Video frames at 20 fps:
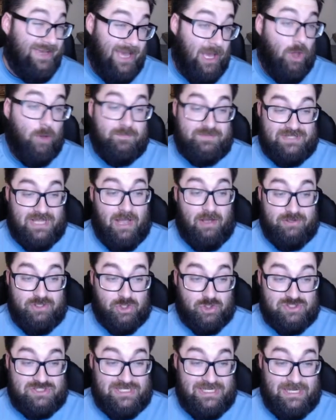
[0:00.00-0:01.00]
helps out
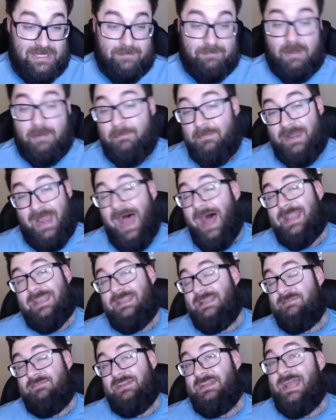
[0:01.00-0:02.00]
your team, not
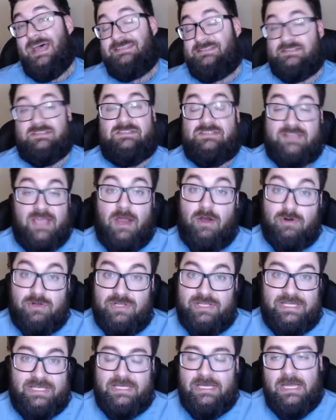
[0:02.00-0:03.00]
even
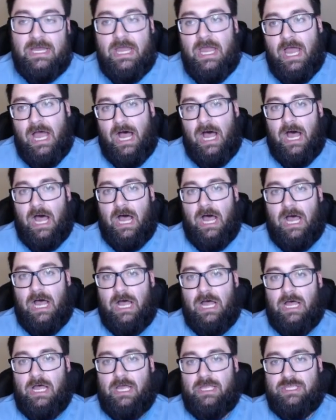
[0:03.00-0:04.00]
necessarily,
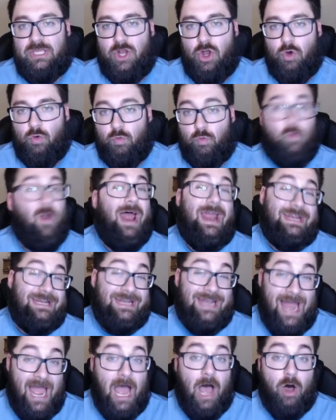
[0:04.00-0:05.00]
you know, right
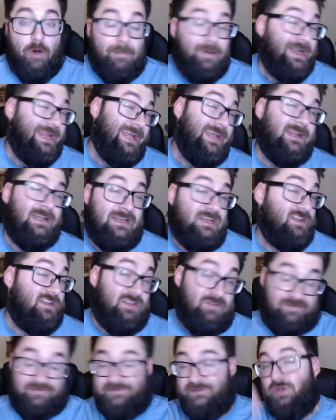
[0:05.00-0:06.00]
now, but in
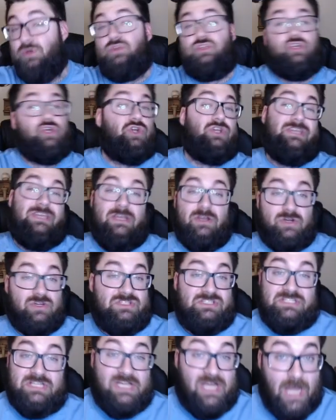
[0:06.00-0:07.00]
future
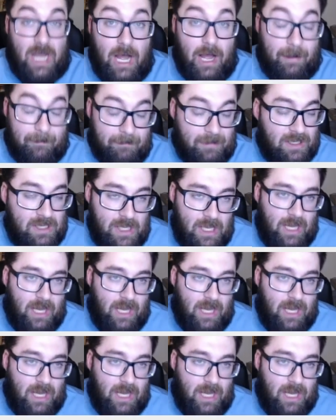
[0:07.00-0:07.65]
years to come,